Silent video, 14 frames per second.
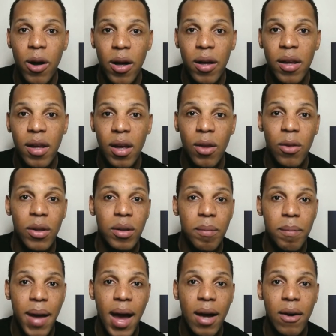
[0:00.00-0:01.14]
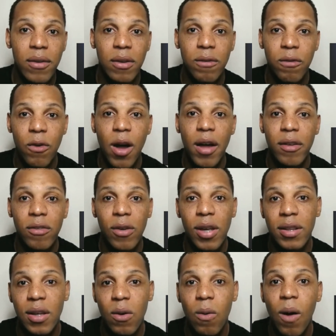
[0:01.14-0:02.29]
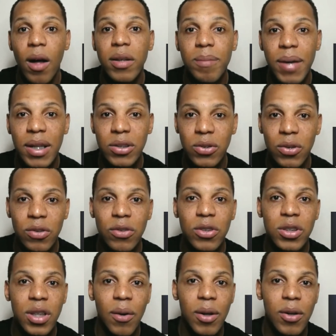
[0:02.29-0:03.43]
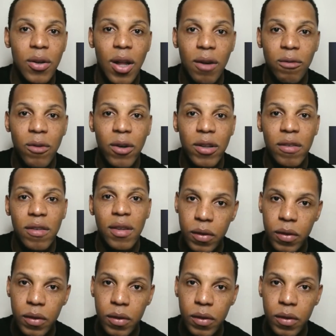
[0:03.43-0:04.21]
either in the back or the front, so you can take quality pictures to share with your loved ones.